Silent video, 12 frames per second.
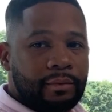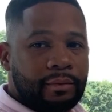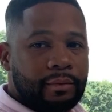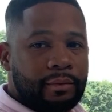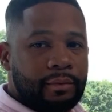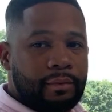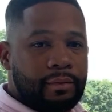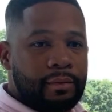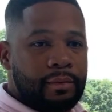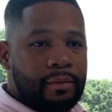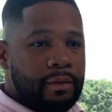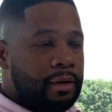Okay.
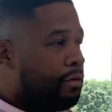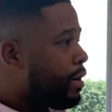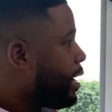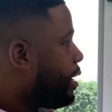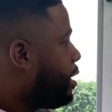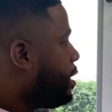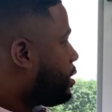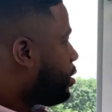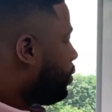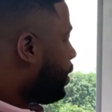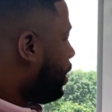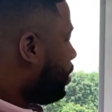Right? So,
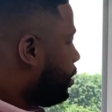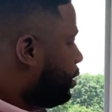so which